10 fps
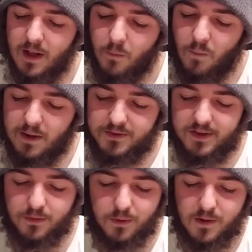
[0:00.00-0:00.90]
While in
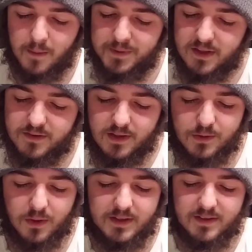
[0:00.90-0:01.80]
general competition
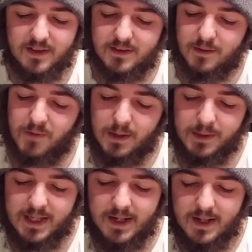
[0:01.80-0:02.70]
increases in
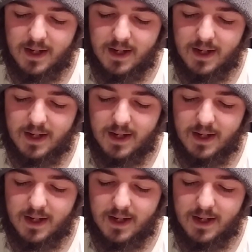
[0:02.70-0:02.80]
severity,